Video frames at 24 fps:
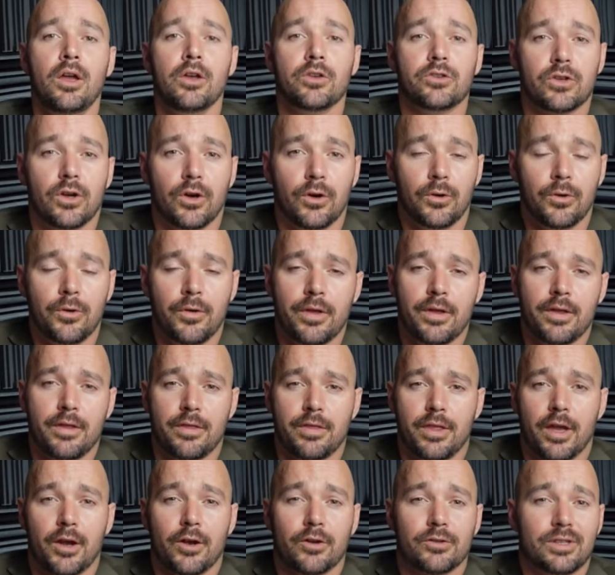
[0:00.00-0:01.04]
so
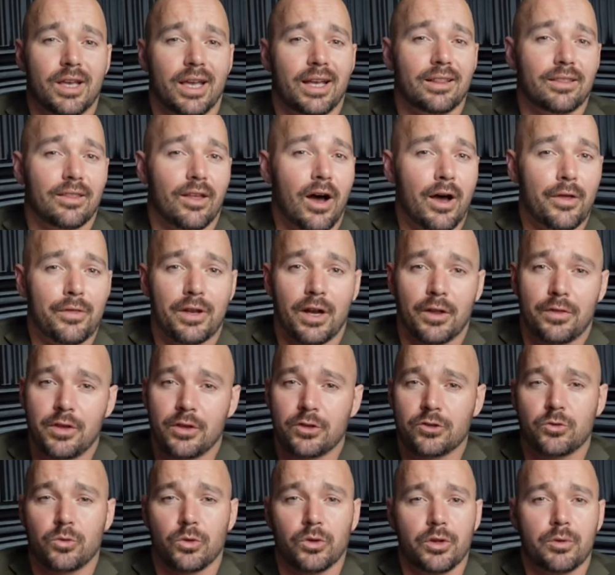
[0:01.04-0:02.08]
there's a lot that i think
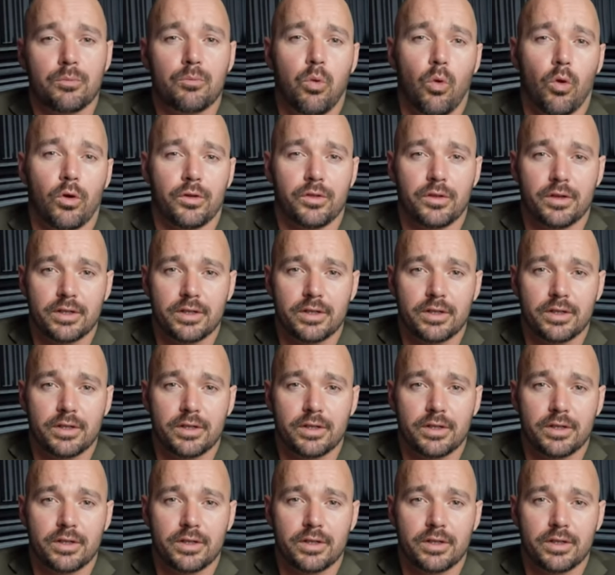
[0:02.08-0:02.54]
is really important